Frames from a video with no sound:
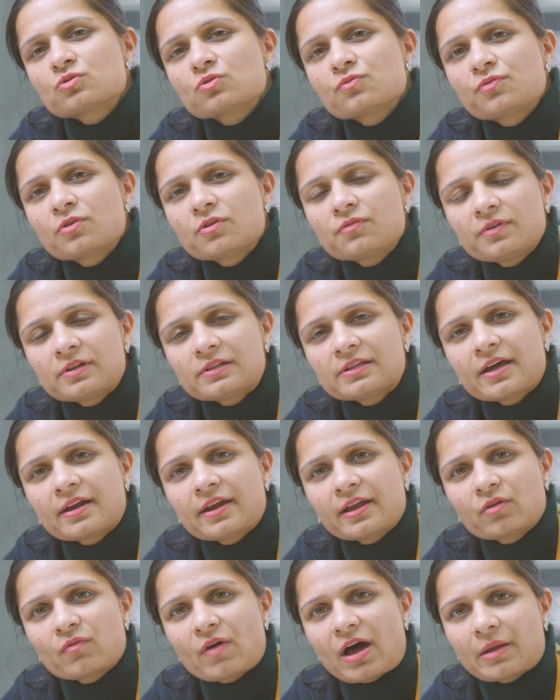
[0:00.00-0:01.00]
to fulfill their
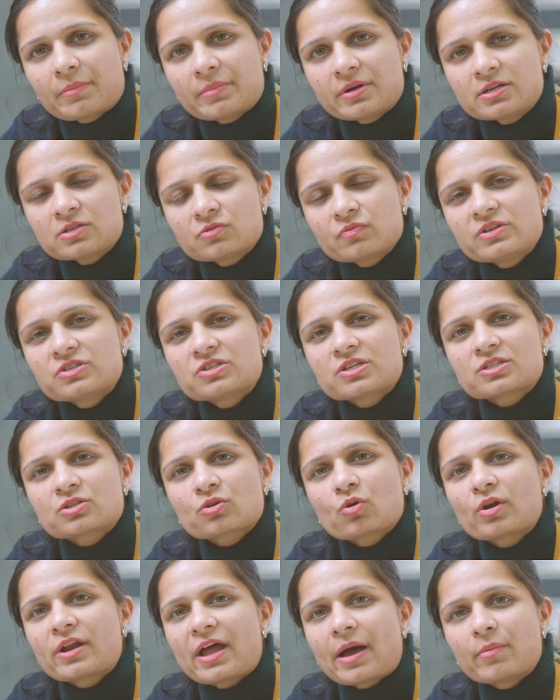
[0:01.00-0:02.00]
requirements, we just
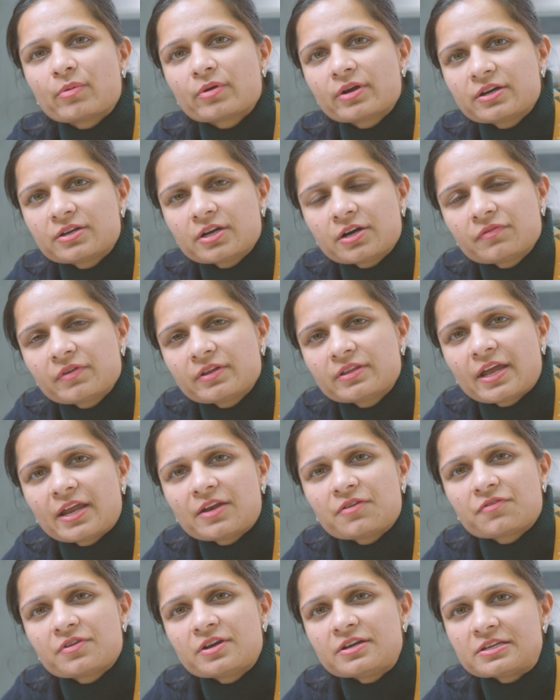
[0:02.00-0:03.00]
collaborated with
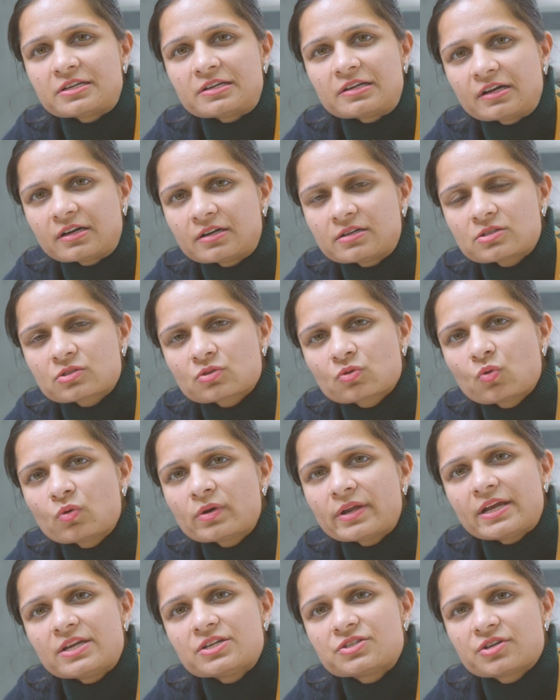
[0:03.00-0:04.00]
Infinity Learn School
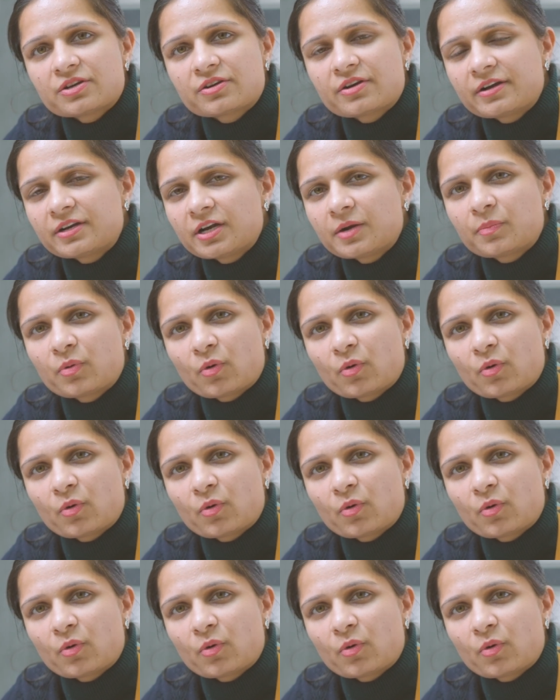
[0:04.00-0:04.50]
Integrated